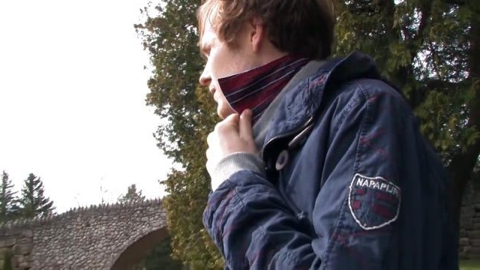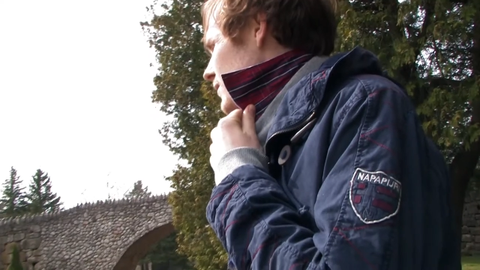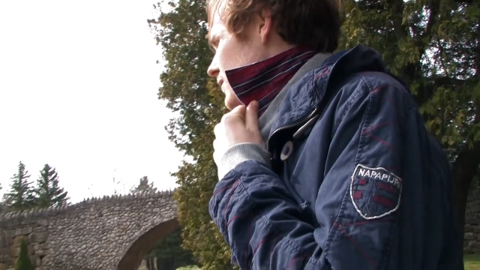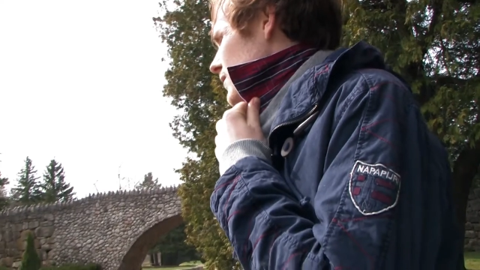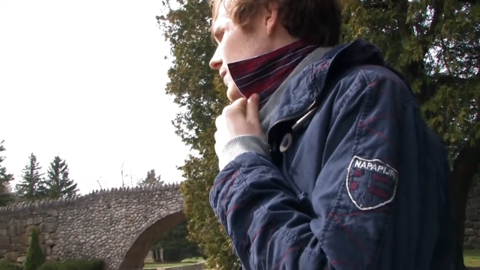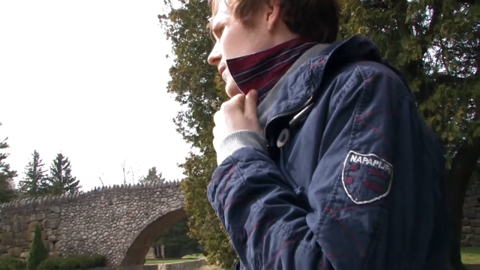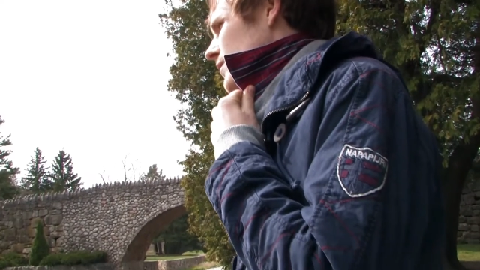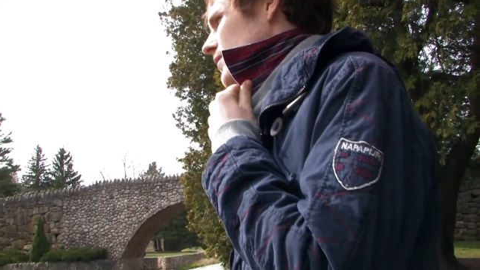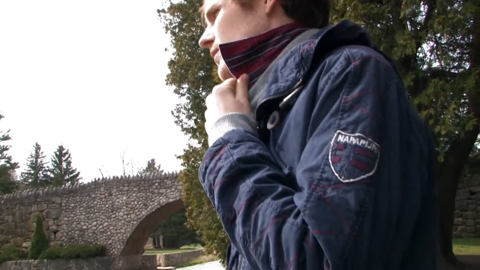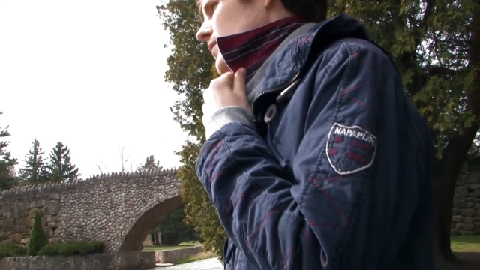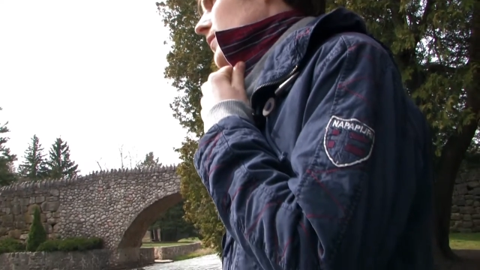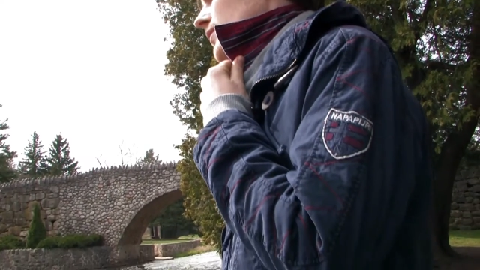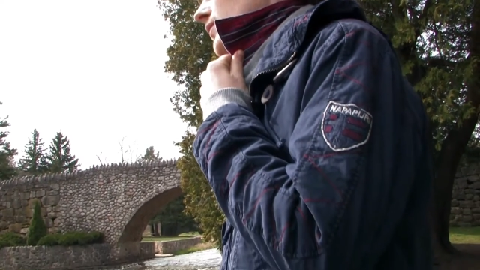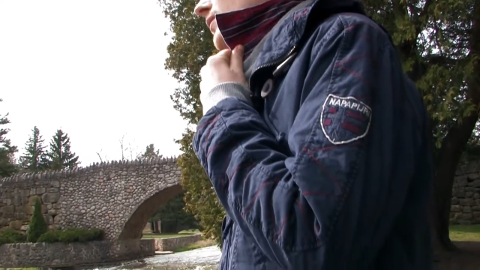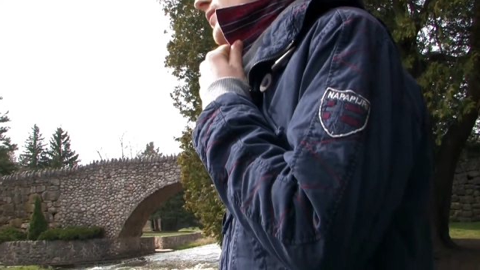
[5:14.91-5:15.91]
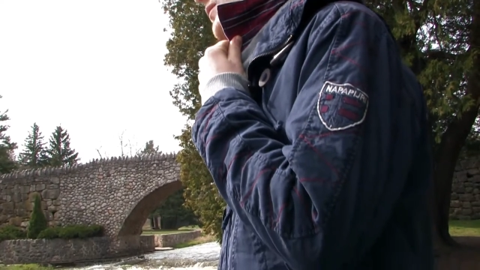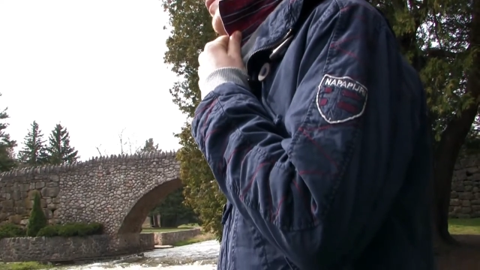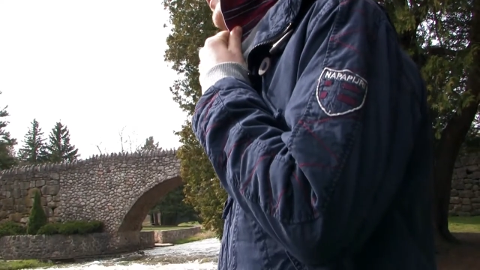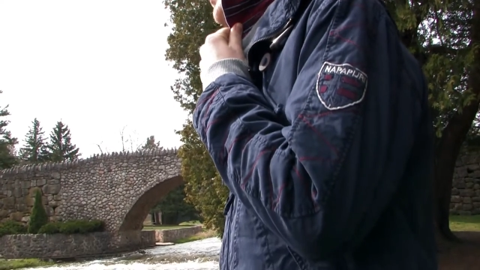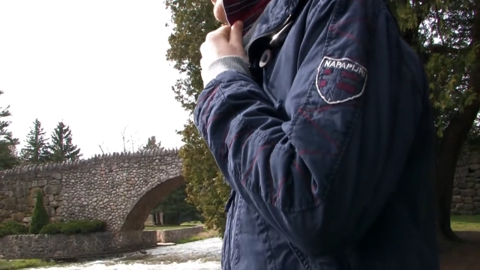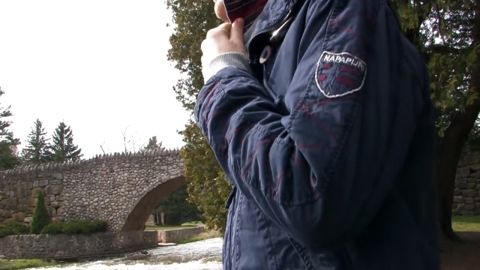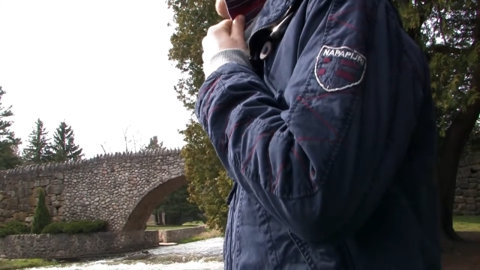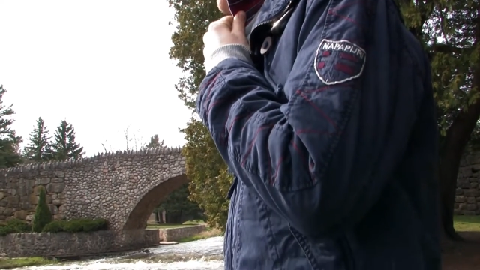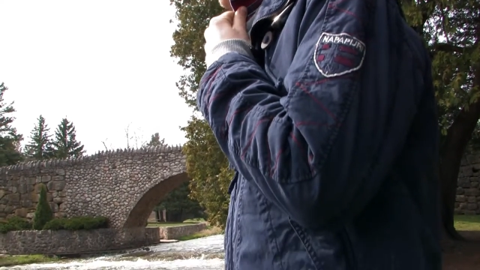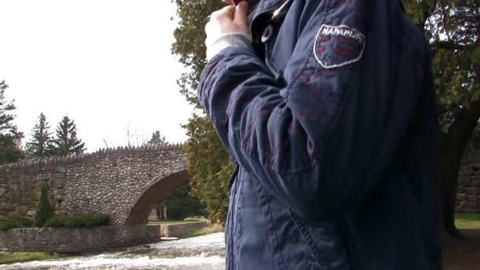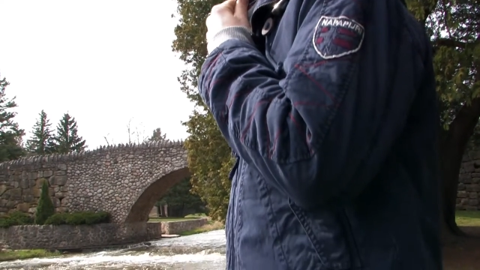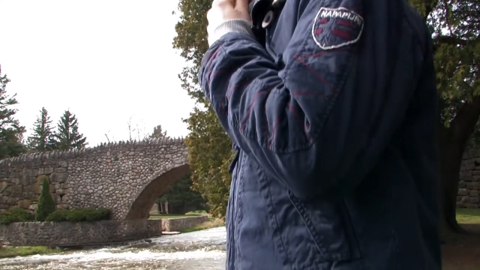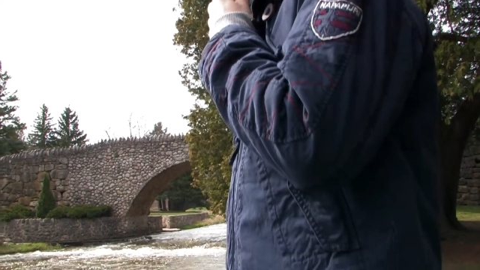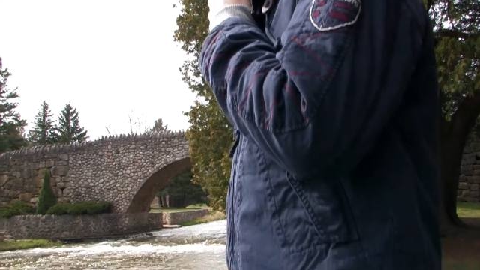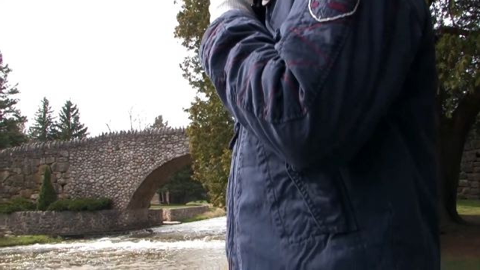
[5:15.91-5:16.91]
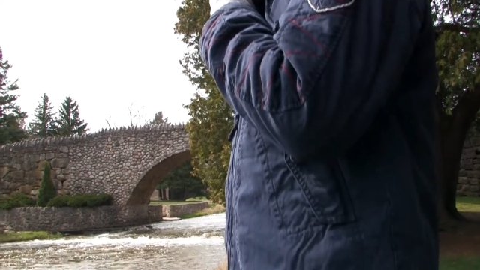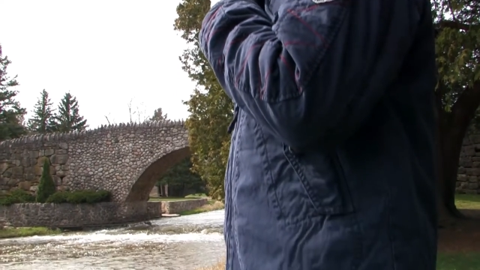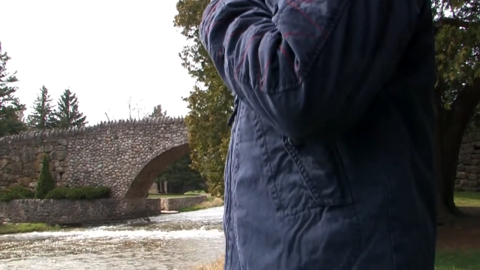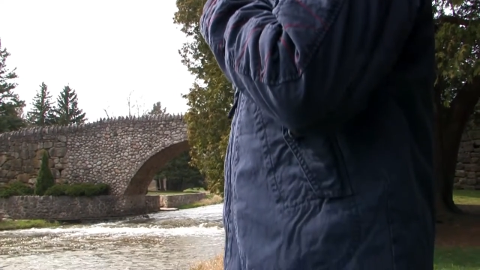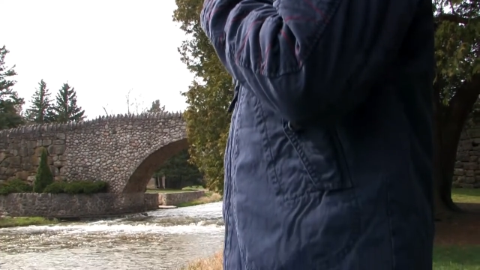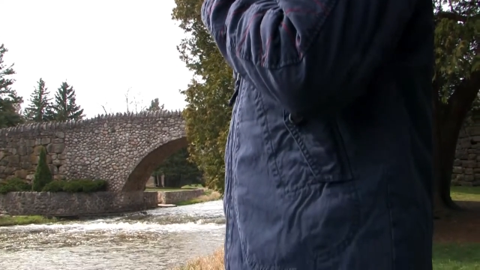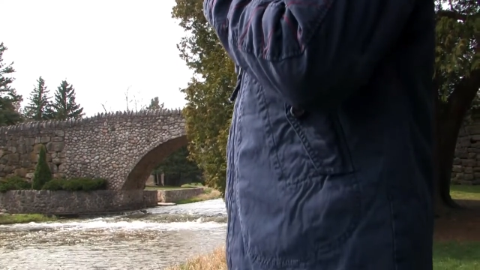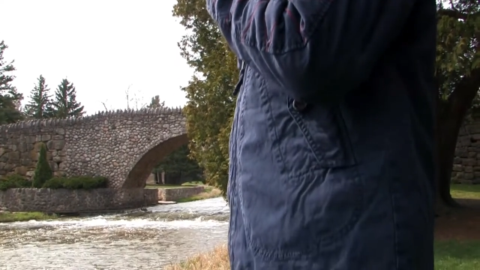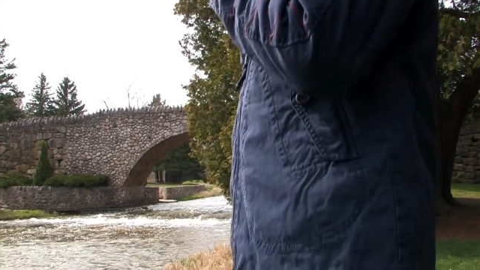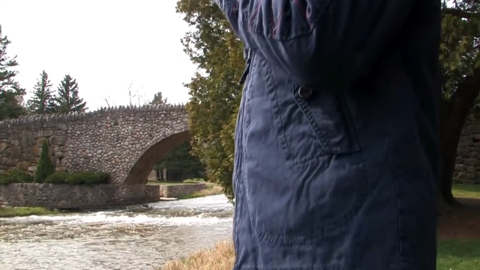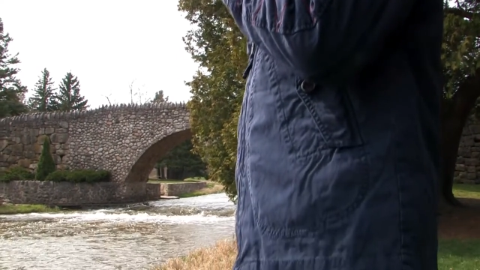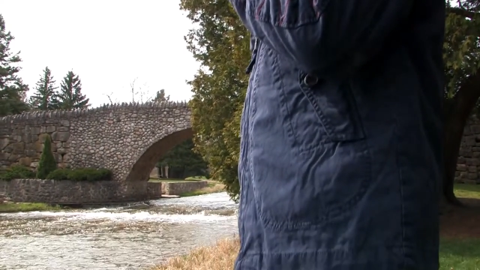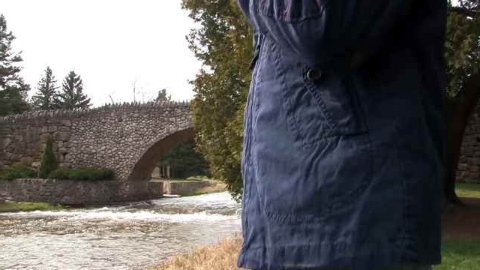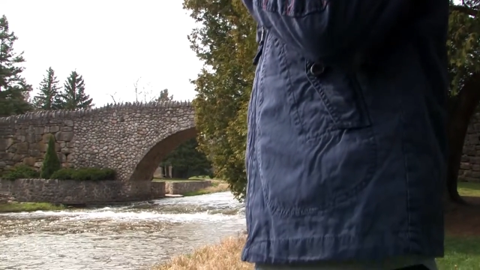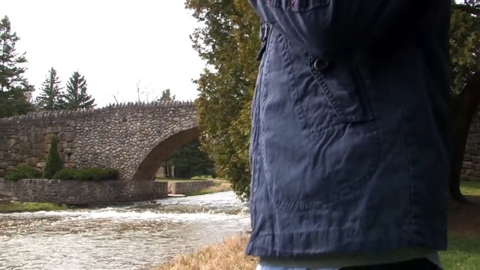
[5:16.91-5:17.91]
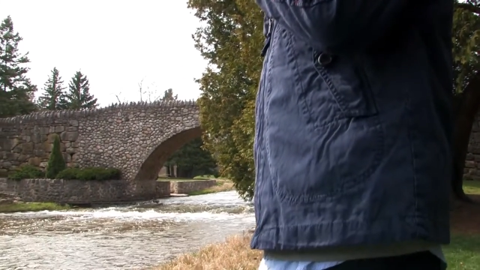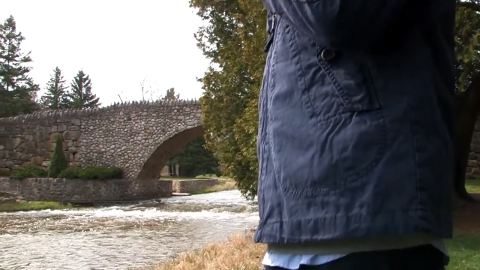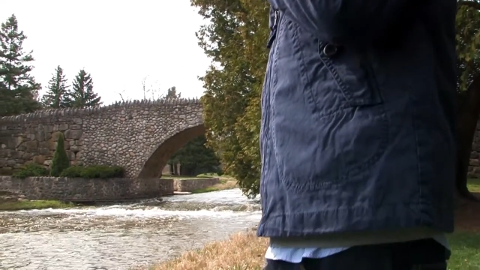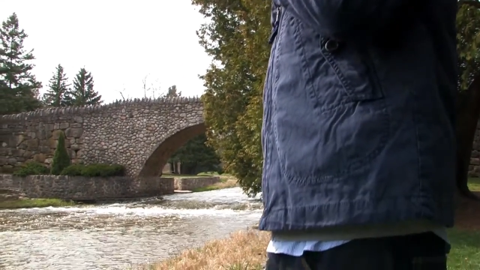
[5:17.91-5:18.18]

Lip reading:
Nobody's mouth can be seen.